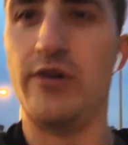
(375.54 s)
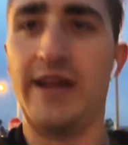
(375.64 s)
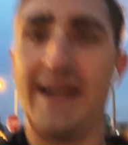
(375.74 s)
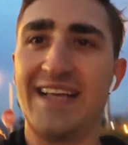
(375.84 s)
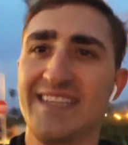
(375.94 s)

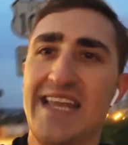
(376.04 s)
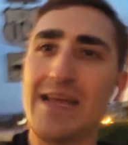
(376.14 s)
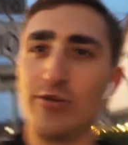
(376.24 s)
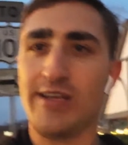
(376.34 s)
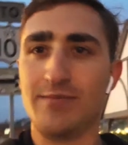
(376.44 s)
and has
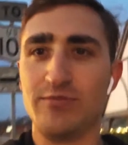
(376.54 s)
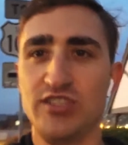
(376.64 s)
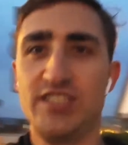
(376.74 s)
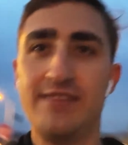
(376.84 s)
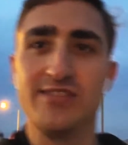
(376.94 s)
enabled him to
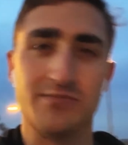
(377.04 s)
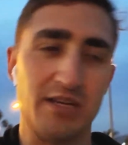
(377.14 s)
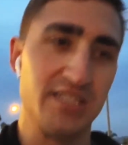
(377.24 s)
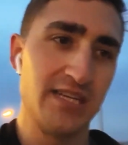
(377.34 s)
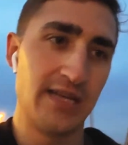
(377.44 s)
achieve so
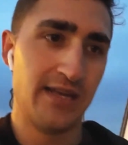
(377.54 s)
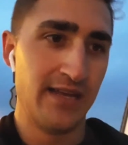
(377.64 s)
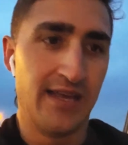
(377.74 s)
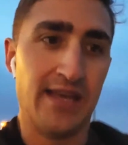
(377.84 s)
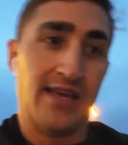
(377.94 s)
much
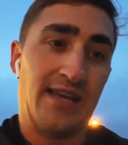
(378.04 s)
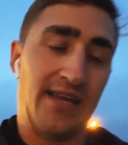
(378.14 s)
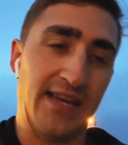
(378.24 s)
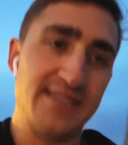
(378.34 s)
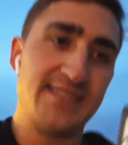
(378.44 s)

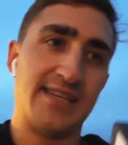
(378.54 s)
is